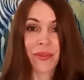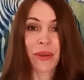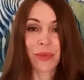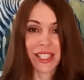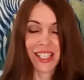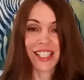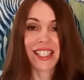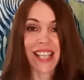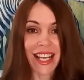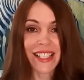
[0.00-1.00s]
which is
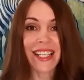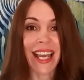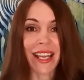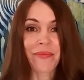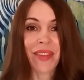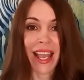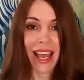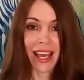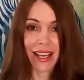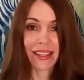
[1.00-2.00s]
Sunday,
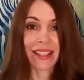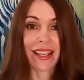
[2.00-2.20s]
and